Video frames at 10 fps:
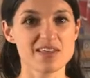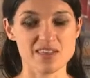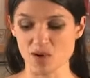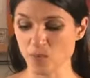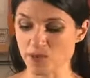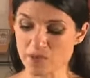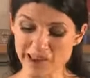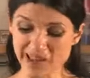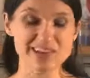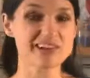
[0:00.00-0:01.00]
The
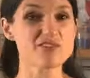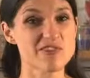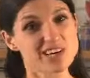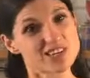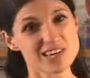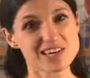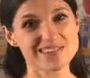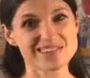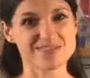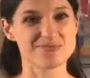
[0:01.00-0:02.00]
OmniBlend can grate
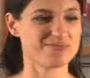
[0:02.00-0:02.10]
cheese.